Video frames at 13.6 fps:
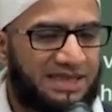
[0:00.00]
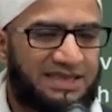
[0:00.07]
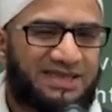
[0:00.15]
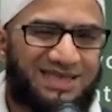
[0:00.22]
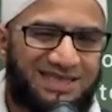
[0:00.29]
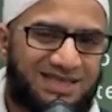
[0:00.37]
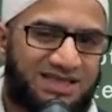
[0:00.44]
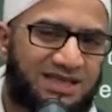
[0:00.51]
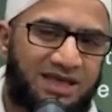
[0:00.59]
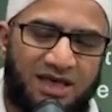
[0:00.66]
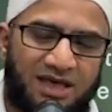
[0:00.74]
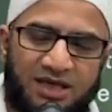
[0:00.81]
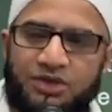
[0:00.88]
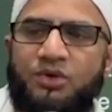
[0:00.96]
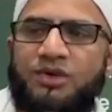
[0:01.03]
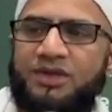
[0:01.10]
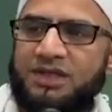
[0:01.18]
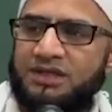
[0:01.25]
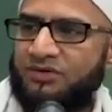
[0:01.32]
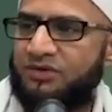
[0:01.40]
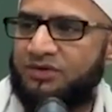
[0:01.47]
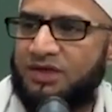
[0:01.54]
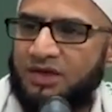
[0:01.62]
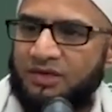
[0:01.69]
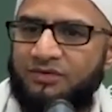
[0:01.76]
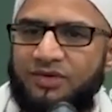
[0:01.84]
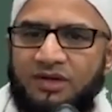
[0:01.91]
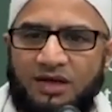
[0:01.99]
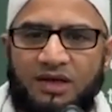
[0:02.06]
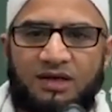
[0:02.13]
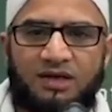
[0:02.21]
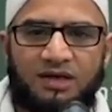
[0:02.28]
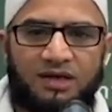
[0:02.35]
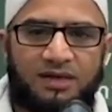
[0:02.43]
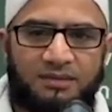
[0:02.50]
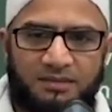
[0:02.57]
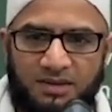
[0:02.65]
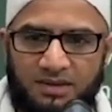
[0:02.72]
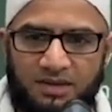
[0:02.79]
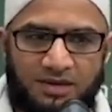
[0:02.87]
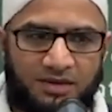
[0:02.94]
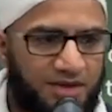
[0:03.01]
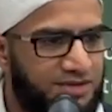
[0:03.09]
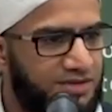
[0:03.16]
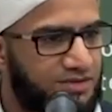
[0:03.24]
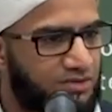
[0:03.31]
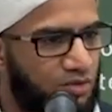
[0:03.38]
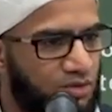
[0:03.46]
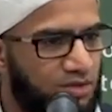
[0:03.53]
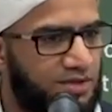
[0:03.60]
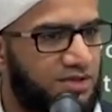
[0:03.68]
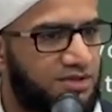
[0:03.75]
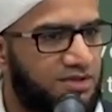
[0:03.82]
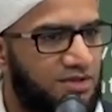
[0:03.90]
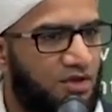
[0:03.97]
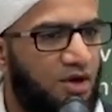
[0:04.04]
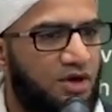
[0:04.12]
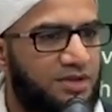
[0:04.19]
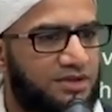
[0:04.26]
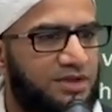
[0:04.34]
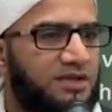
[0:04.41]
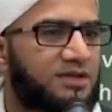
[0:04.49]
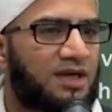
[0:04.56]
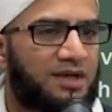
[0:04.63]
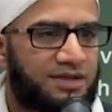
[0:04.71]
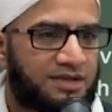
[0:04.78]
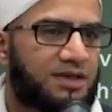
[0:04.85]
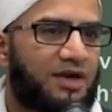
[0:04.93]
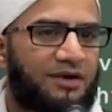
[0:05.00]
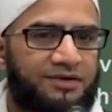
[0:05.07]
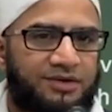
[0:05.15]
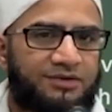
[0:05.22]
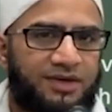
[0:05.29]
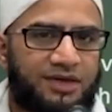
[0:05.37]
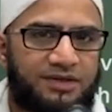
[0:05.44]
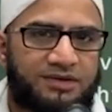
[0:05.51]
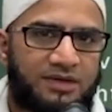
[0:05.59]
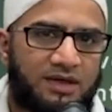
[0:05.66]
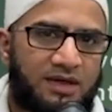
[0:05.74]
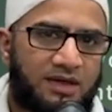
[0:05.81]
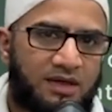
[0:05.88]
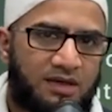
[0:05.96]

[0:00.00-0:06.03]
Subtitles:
Being sincere, doing things for the sake of Allah. May Allah grant us all these qualities and these character traits.